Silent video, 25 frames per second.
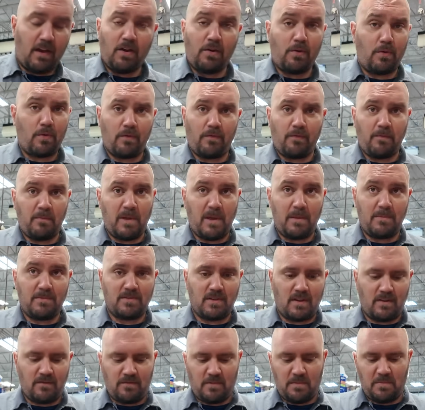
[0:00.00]
I ordered from
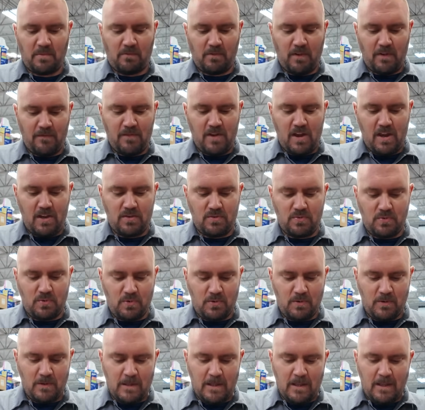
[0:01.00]
Amazon, from the riv nut
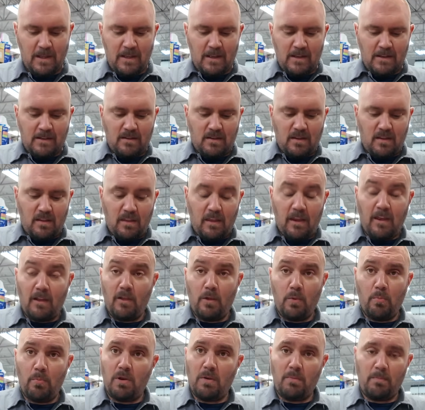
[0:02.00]
tool to the
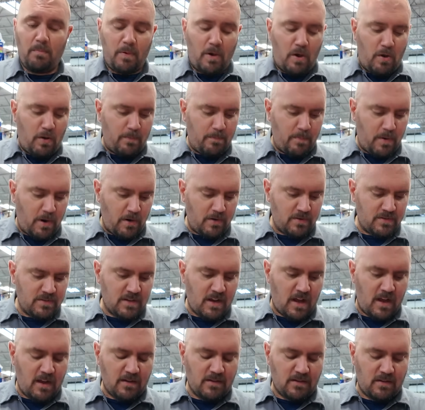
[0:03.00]
aluminum bar
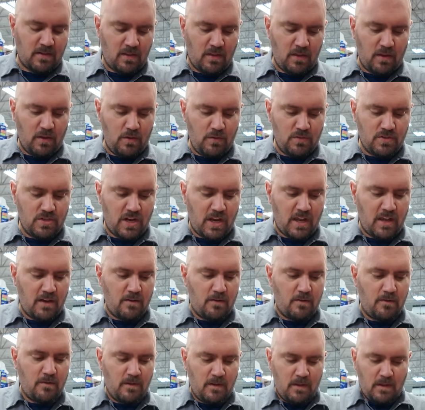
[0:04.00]
stock to the
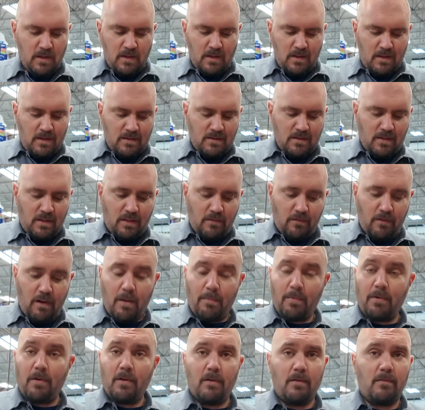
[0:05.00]
U-channel to the
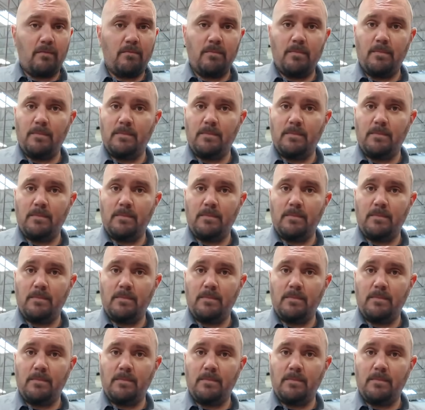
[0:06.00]
rubber.